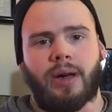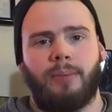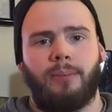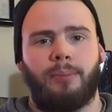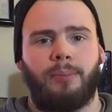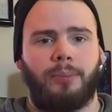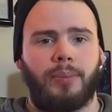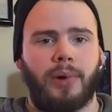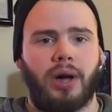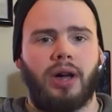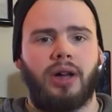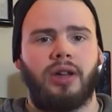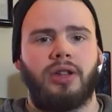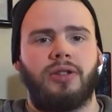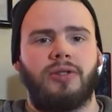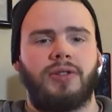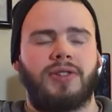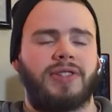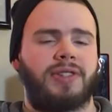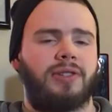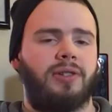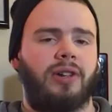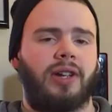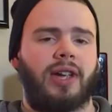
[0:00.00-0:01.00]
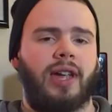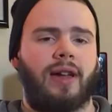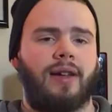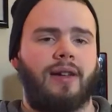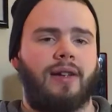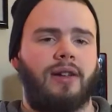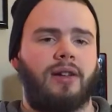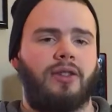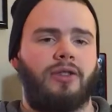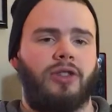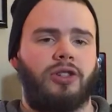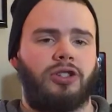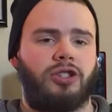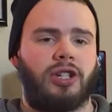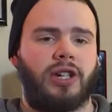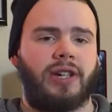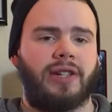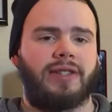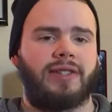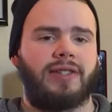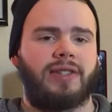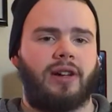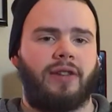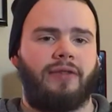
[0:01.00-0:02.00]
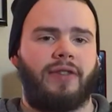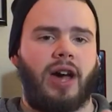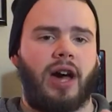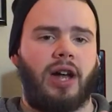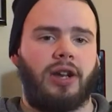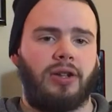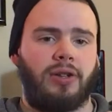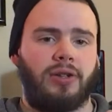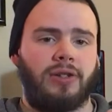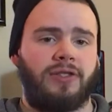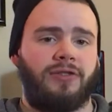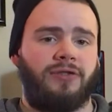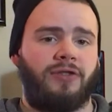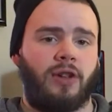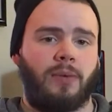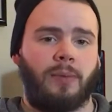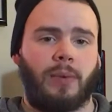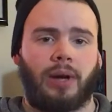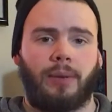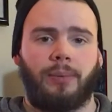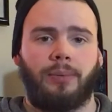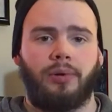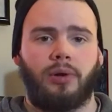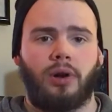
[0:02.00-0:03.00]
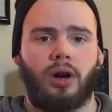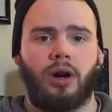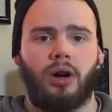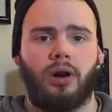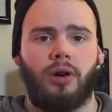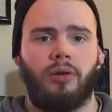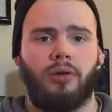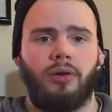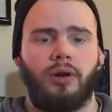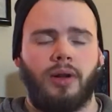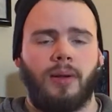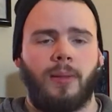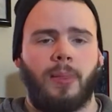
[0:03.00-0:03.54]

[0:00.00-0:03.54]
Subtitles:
but you still get the gist of how to use FiLMiC Pro